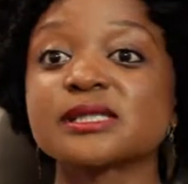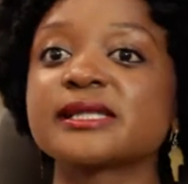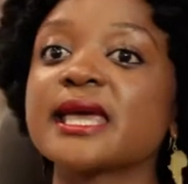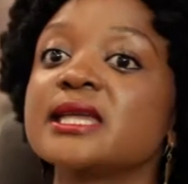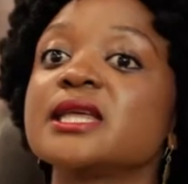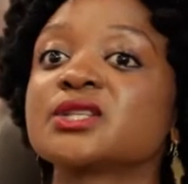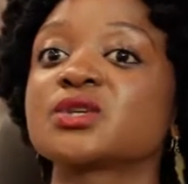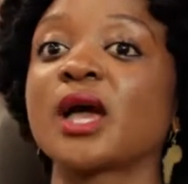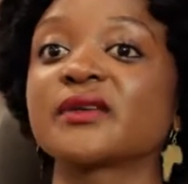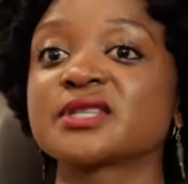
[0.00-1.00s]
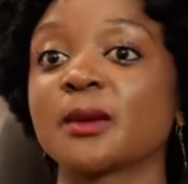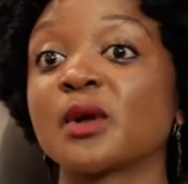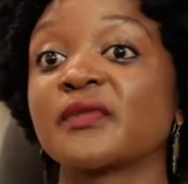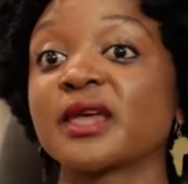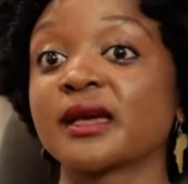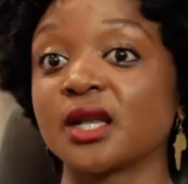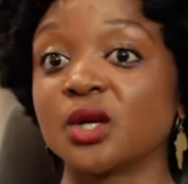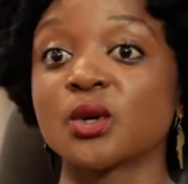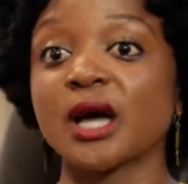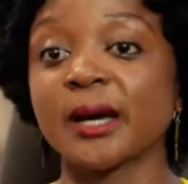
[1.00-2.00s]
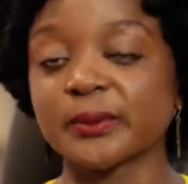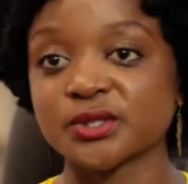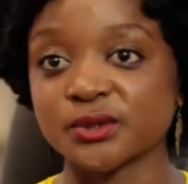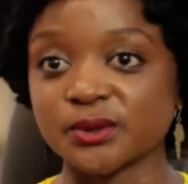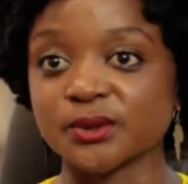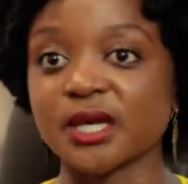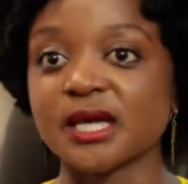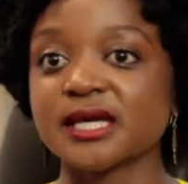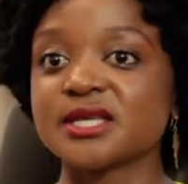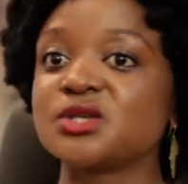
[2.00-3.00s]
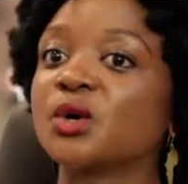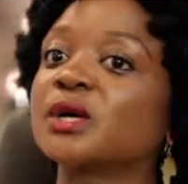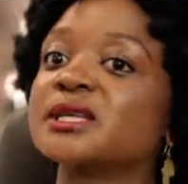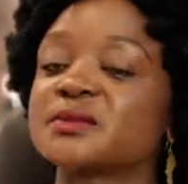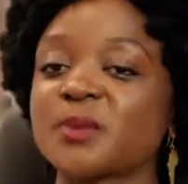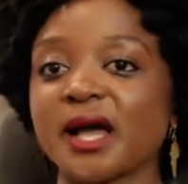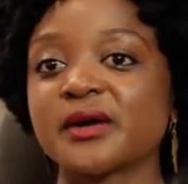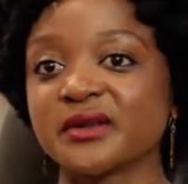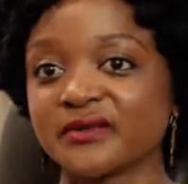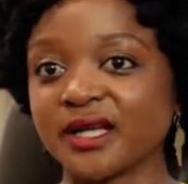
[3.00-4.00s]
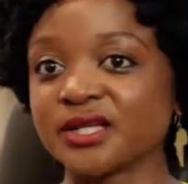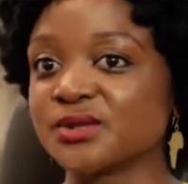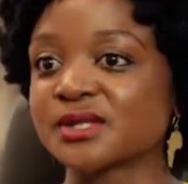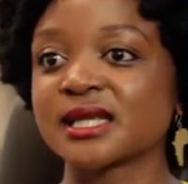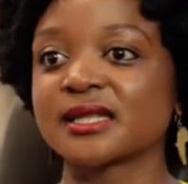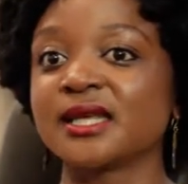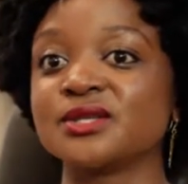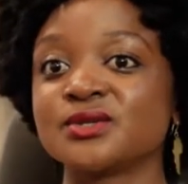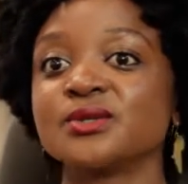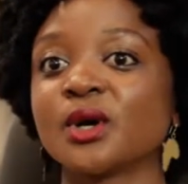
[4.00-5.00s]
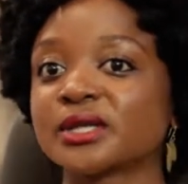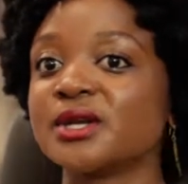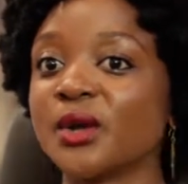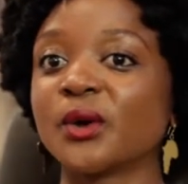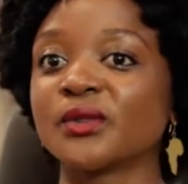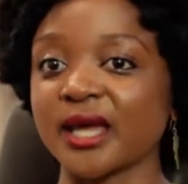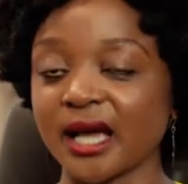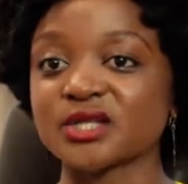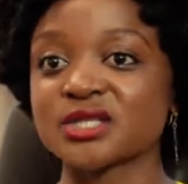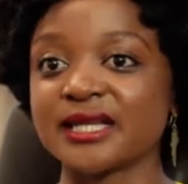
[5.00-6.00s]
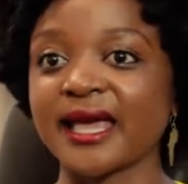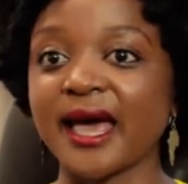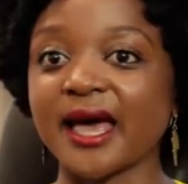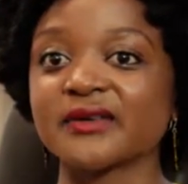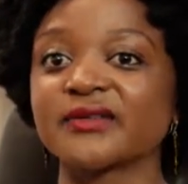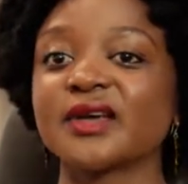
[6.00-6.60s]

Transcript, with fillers: they need to have someone they can look up to. You're inspiring values that they do not know they actually have.